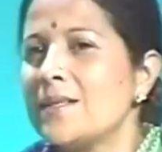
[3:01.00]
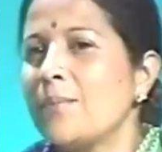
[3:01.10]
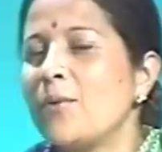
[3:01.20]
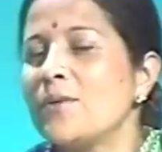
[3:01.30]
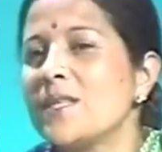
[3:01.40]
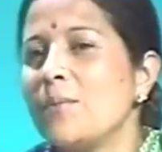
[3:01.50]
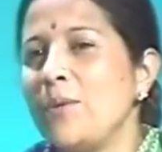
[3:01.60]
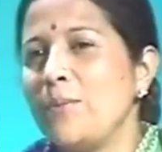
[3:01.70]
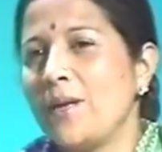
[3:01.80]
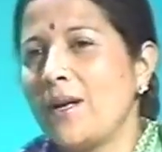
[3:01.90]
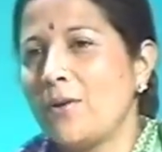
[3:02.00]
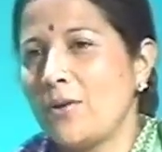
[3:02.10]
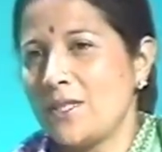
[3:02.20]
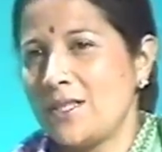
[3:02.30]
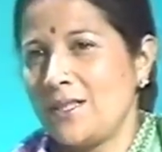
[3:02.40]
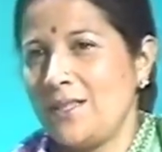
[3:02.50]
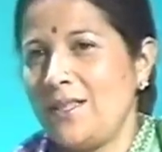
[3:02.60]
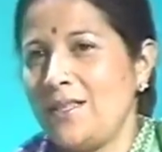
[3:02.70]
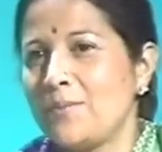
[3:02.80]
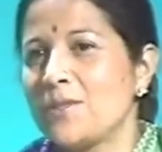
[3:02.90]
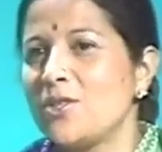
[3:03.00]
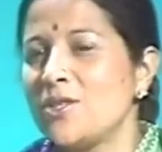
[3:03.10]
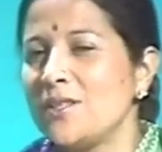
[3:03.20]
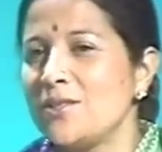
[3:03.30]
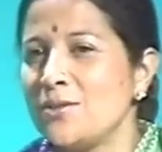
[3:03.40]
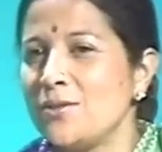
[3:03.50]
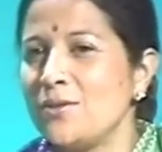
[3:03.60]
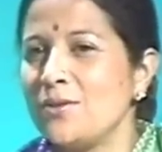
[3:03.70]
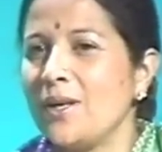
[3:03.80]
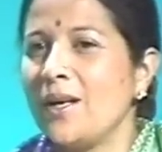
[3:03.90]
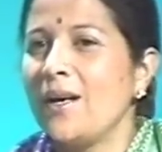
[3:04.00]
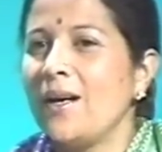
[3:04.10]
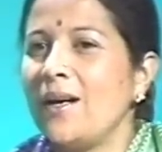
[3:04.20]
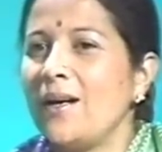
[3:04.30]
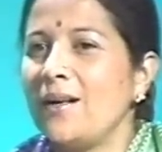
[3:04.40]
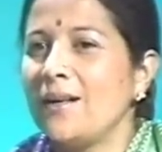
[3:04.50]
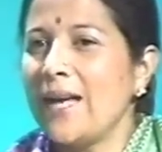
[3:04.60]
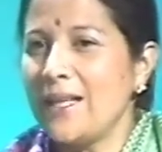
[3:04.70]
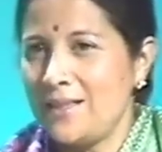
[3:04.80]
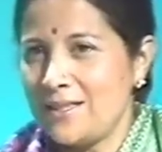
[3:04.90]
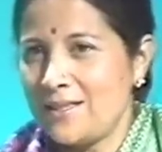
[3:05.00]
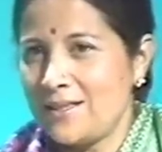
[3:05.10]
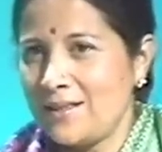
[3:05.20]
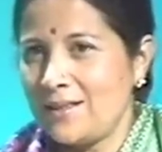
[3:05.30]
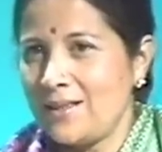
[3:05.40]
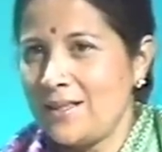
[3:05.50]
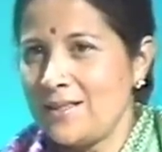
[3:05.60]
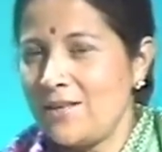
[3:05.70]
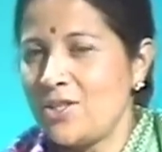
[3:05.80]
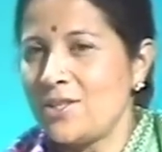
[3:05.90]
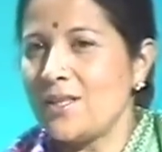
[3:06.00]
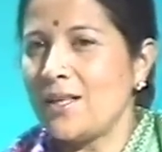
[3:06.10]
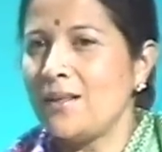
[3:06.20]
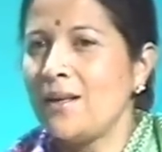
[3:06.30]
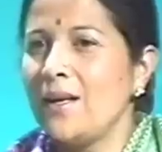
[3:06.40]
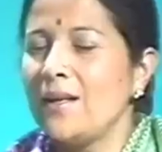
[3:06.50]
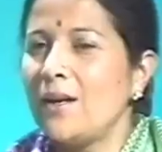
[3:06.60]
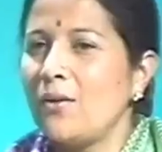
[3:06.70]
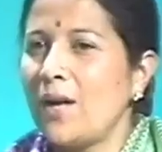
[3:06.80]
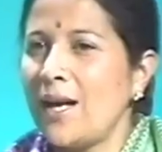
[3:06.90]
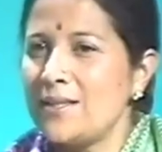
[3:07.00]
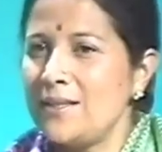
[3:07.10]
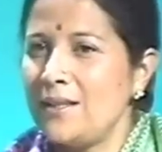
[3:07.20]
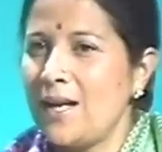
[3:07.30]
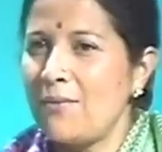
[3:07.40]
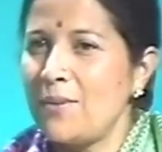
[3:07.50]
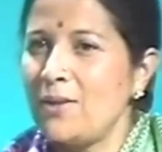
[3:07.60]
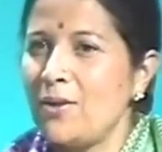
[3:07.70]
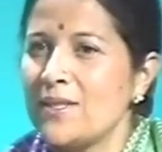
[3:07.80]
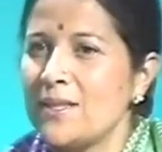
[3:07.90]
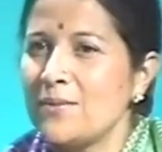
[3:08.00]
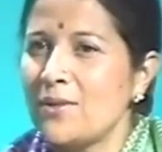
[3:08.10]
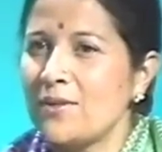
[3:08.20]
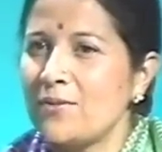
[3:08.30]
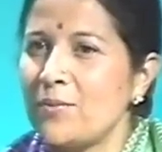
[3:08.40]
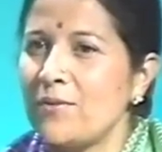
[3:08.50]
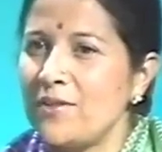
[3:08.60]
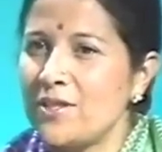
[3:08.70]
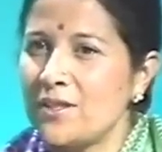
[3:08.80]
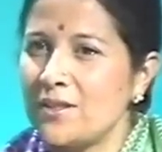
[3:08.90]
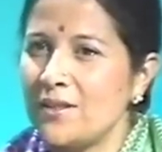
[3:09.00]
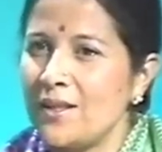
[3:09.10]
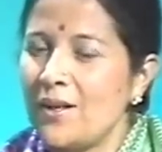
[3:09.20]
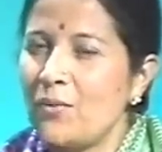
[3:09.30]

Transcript: uh, suppose some people are not in, in a position to uh, get this uh, insulation done. Now, has the government got some sort of a provision